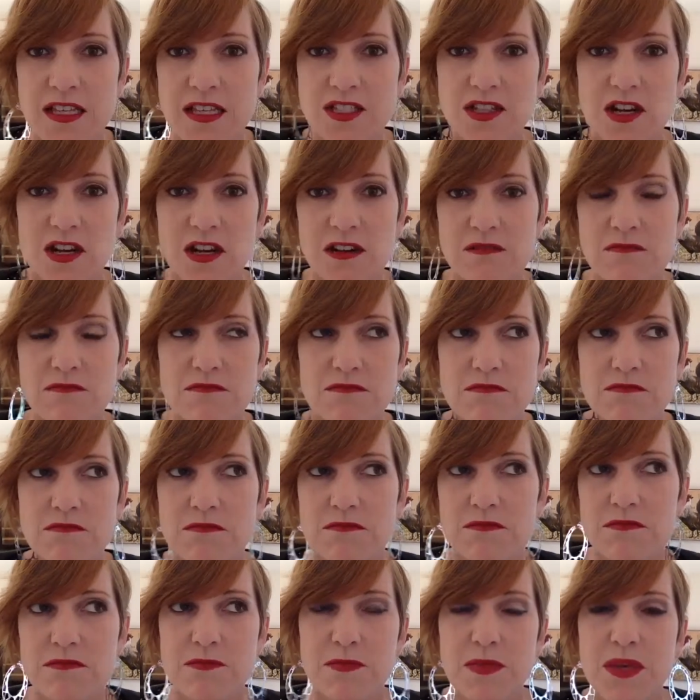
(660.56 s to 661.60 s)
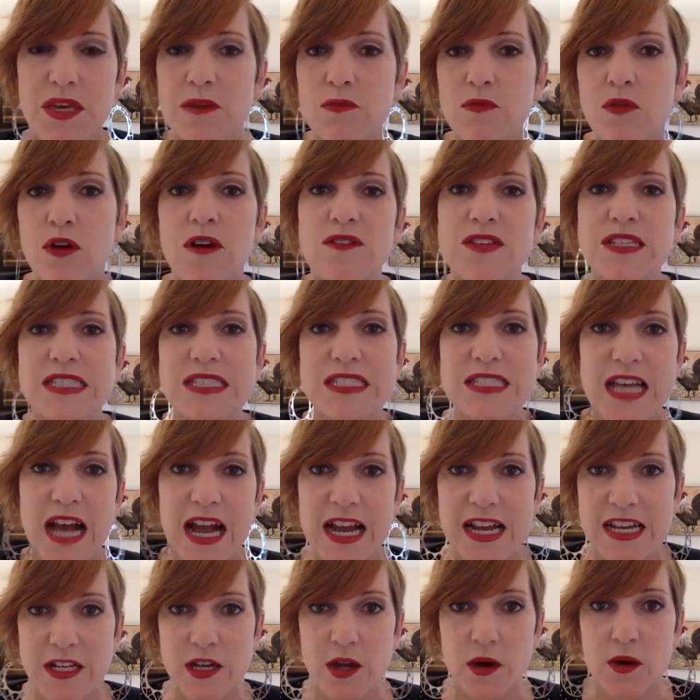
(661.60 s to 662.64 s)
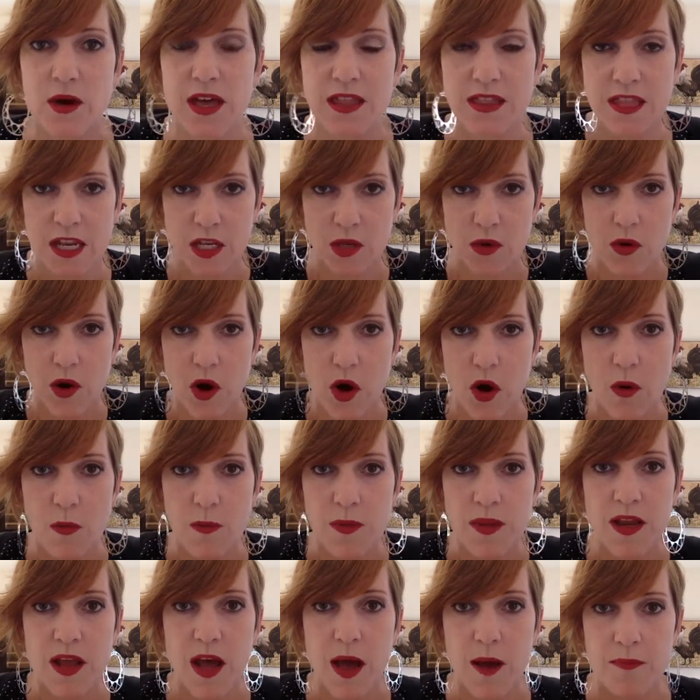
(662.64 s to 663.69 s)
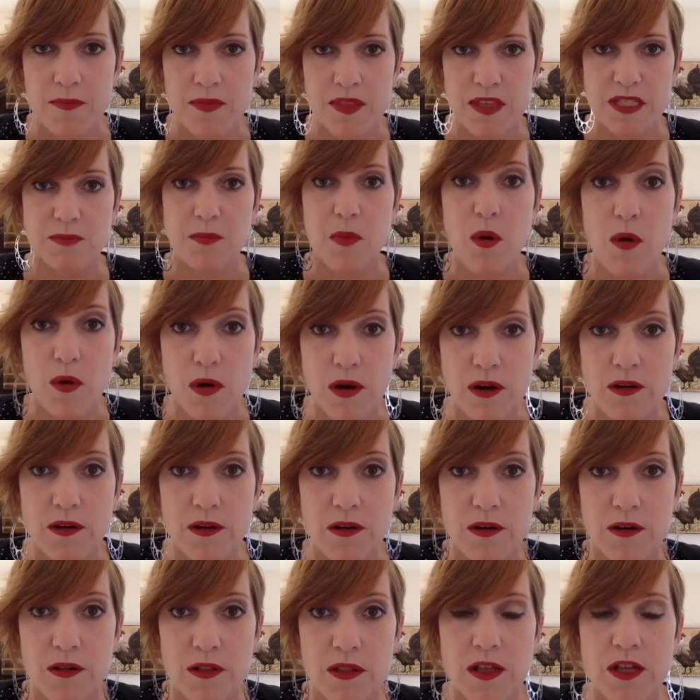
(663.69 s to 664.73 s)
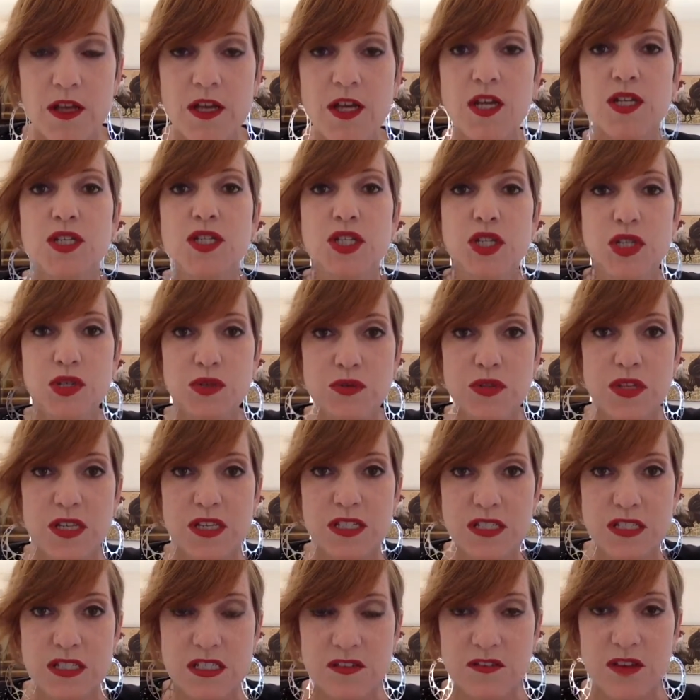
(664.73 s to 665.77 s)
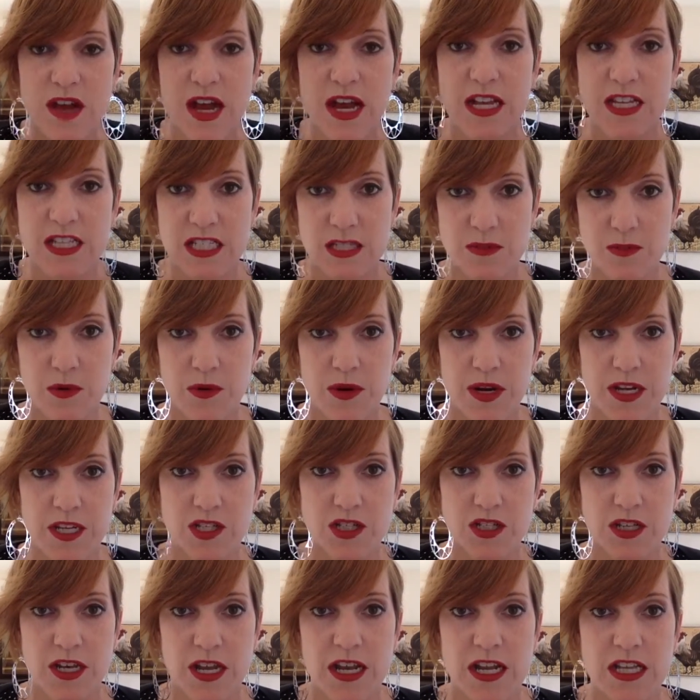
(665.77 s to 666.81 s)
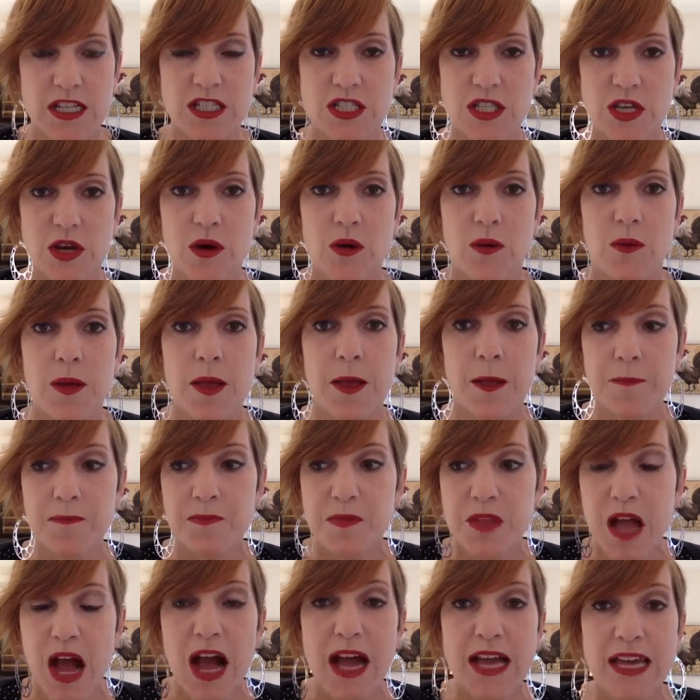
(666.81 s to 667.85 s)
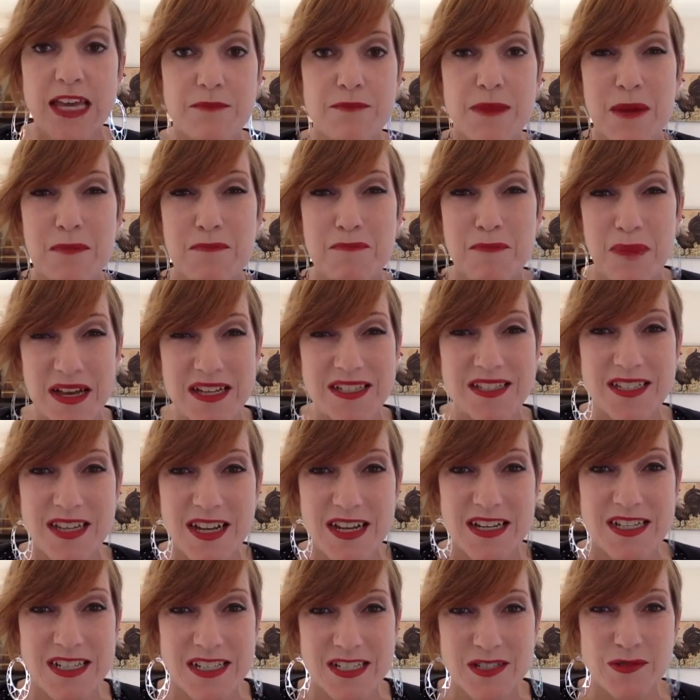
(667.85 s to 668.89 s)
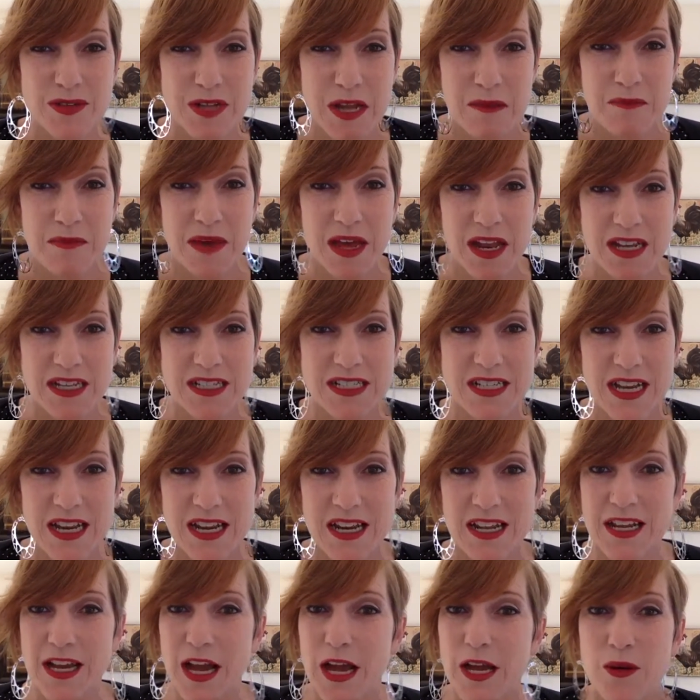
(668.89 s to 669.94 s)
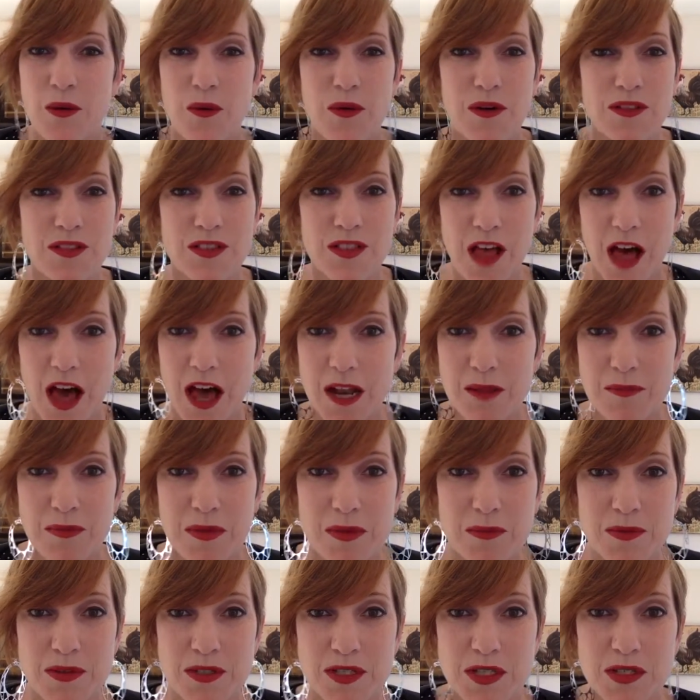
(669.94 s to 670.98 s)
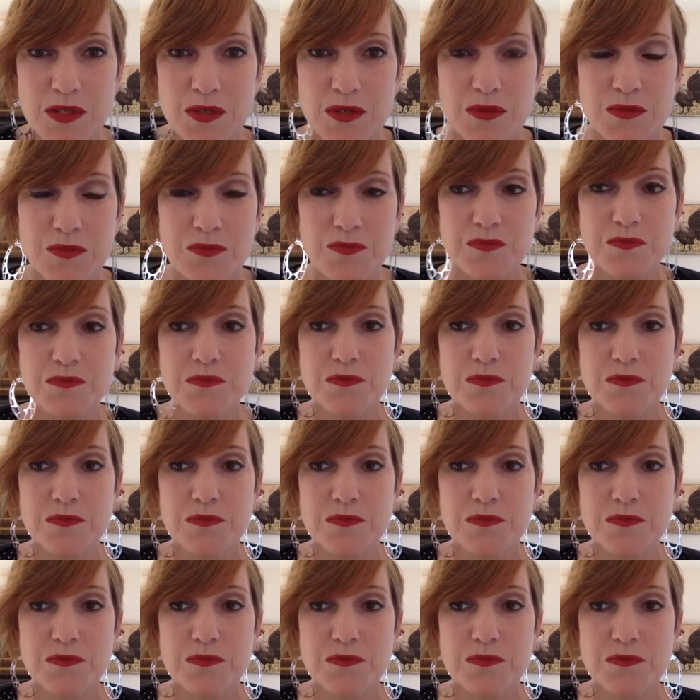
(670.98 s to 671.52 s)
start being more of a side note, and then you open up this portal to this divine inspiration. And so I get my best ideas when I'm meditating. I know a lot of people do,